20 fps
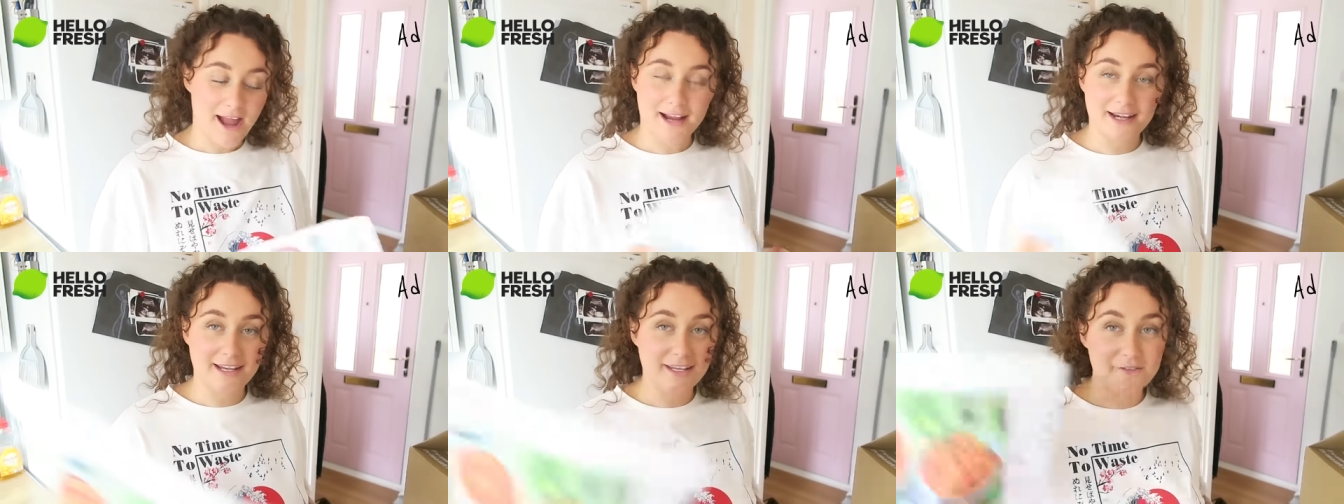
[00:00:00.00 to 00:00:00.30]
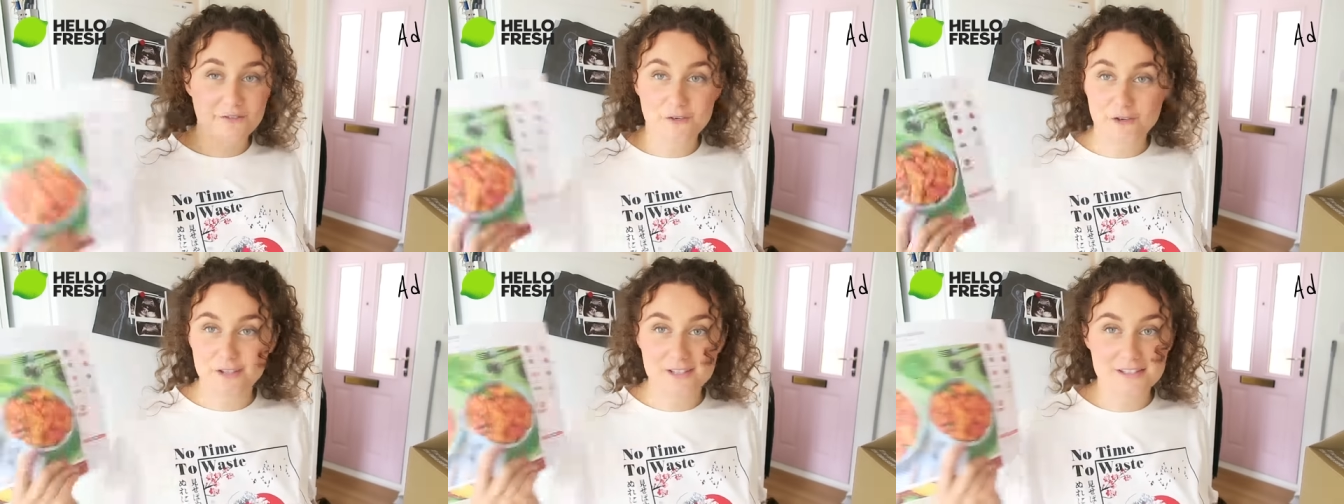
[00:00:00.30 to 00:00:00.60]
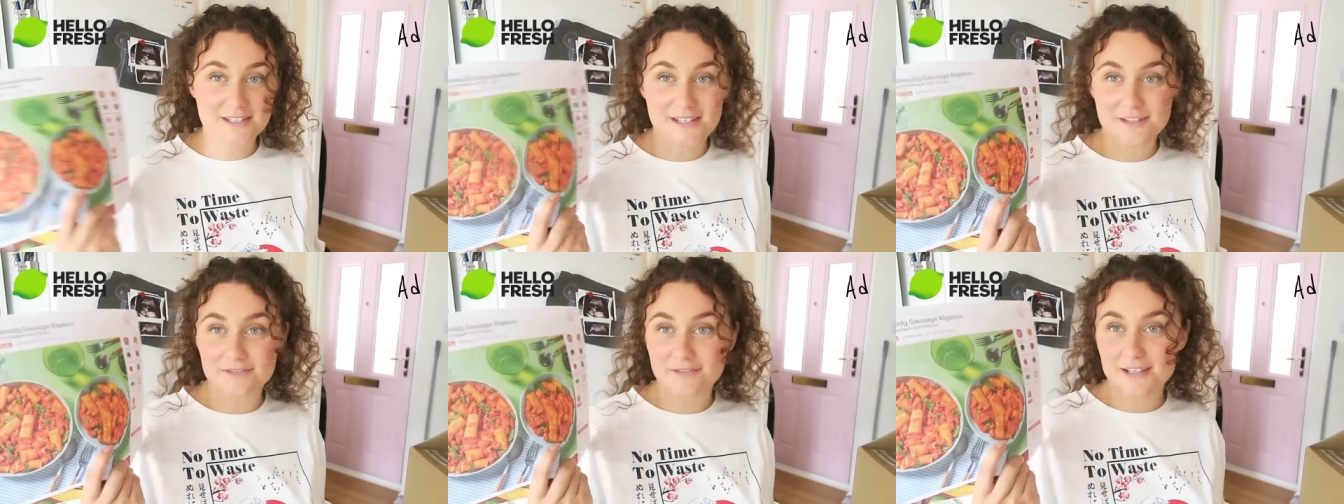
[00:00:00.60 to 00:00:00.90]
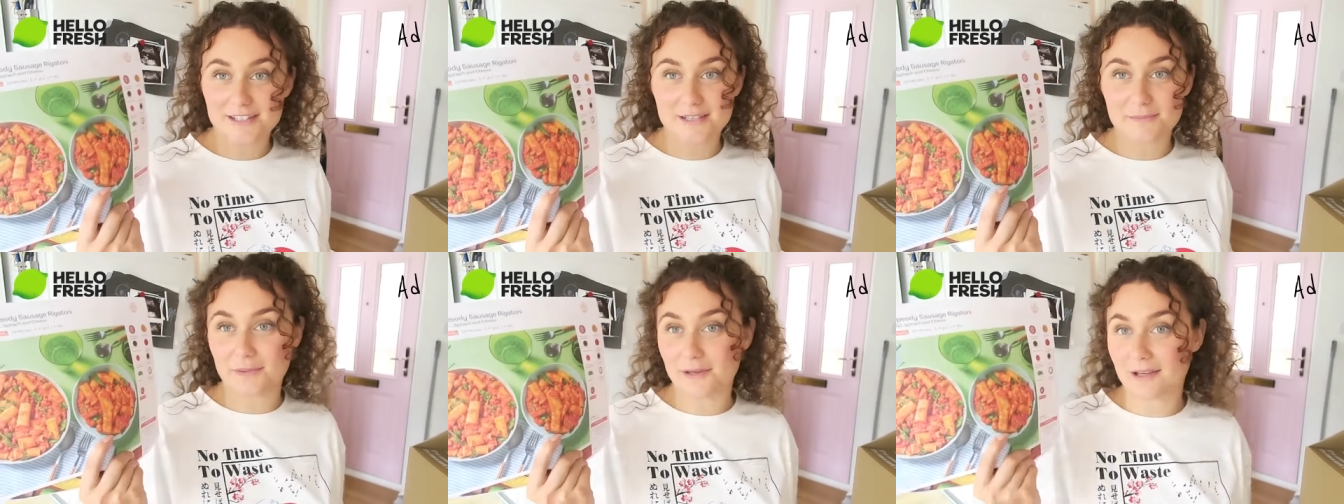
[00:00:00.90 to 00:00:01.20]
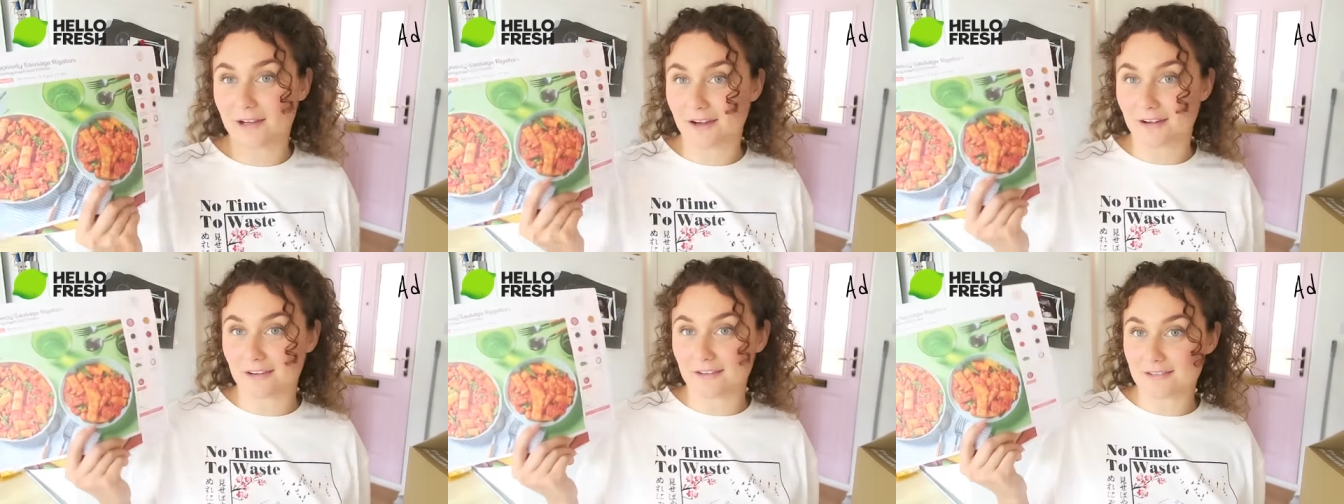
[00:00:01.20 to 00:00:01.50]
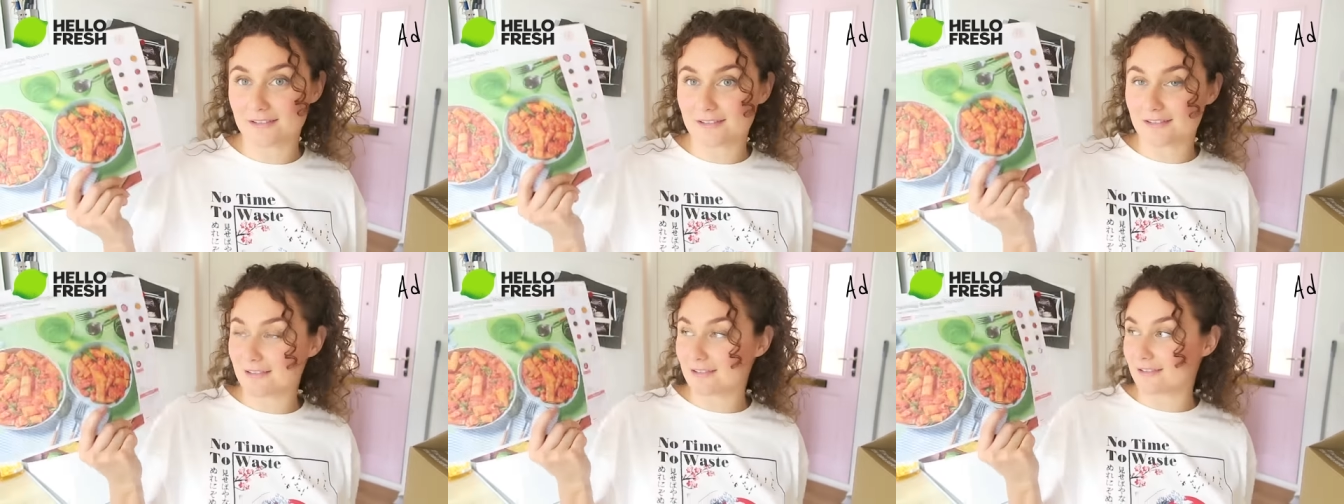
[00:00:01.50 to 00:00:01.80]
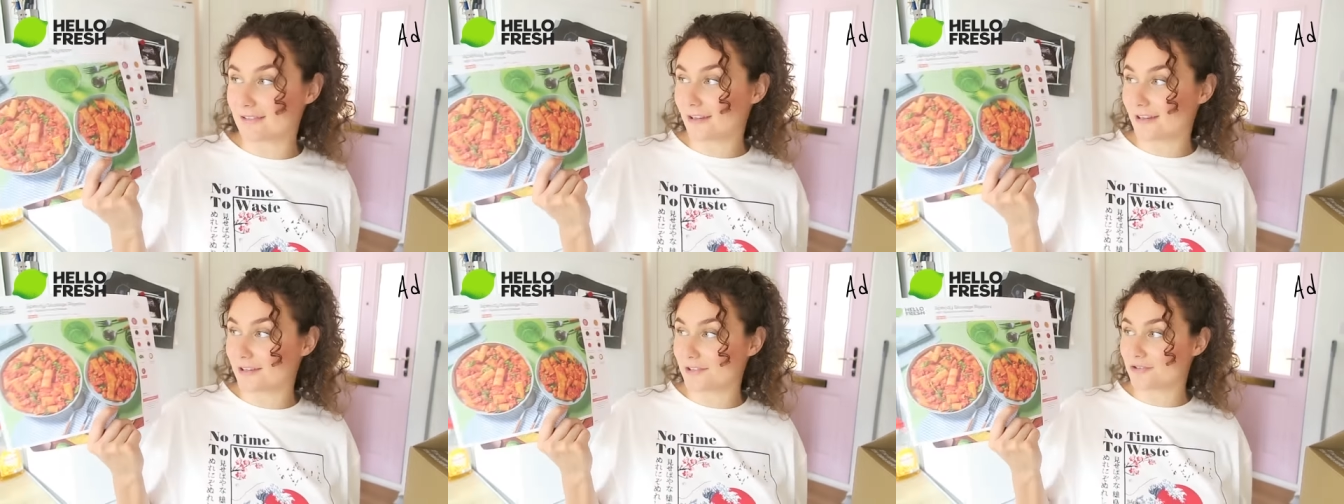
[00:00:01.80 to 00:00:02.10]
And he follows these recipe
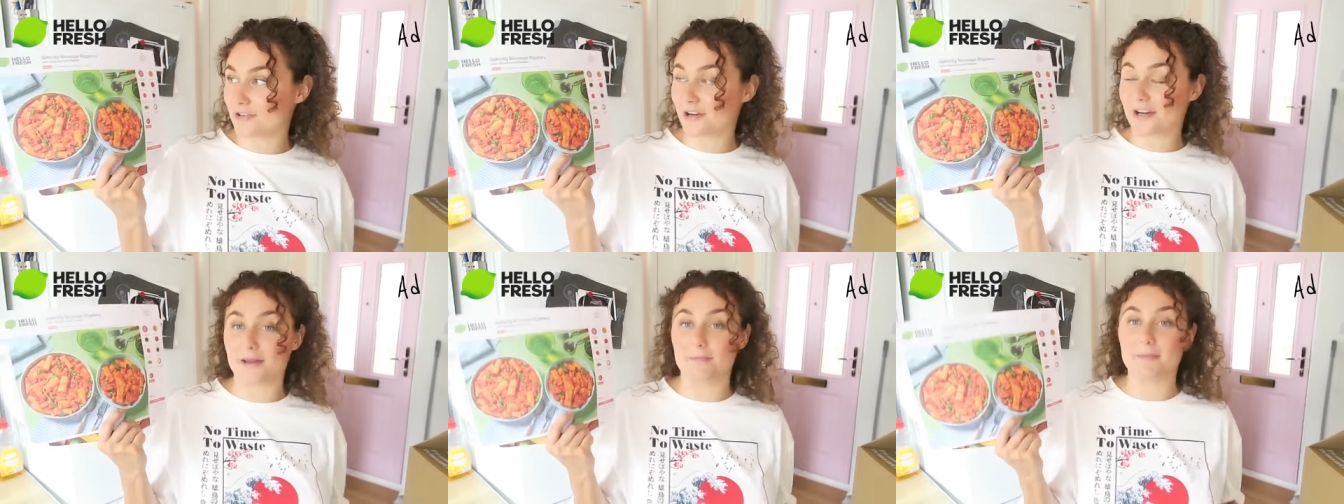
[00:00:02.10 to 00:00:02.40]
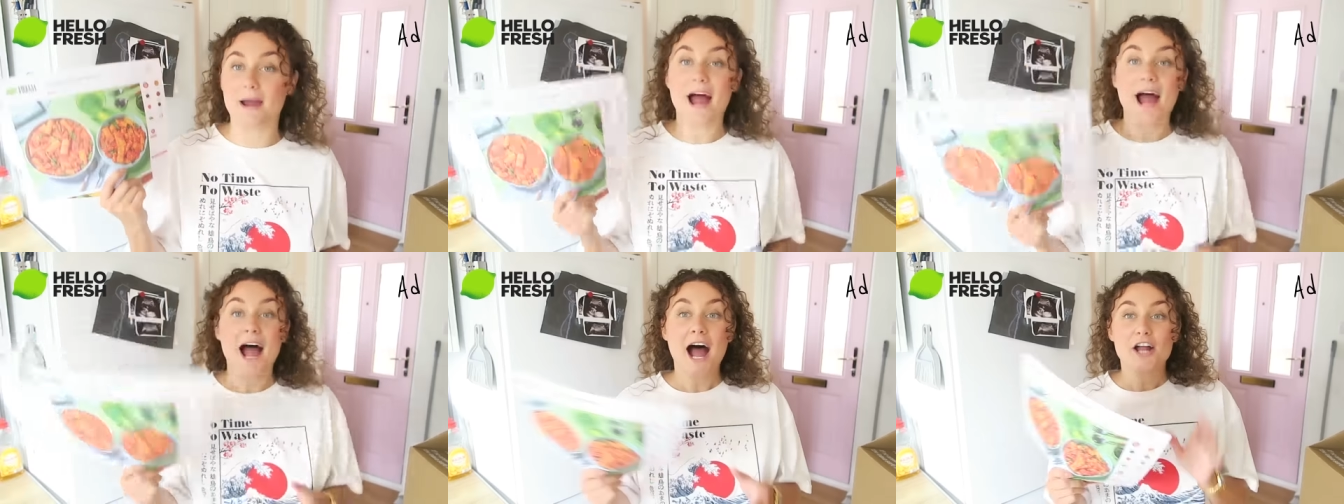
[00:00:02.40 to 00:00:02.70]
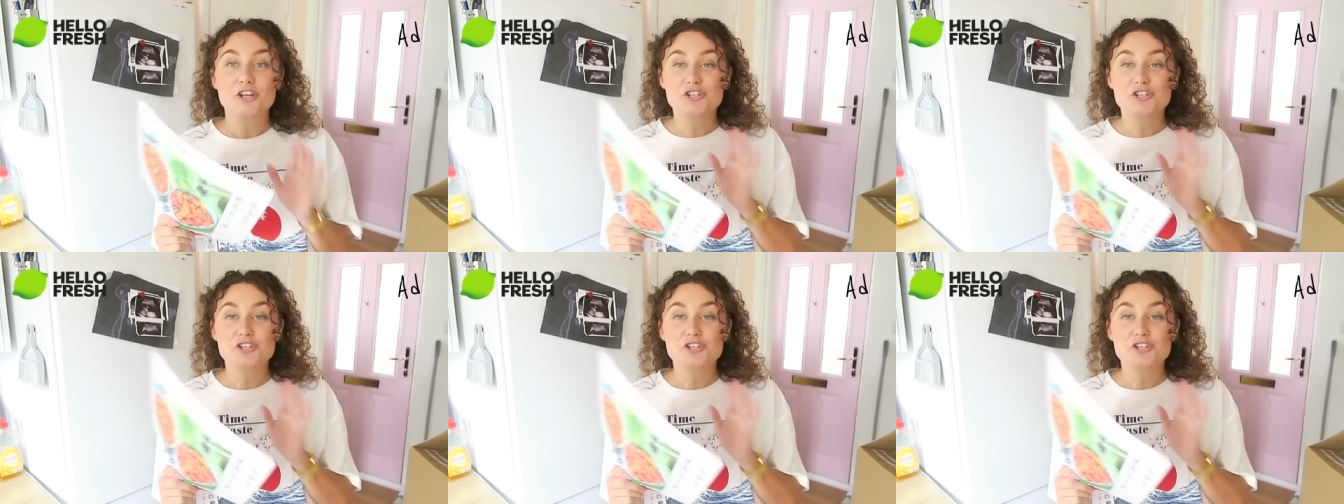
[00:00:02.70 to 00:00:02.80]
cards like a dream.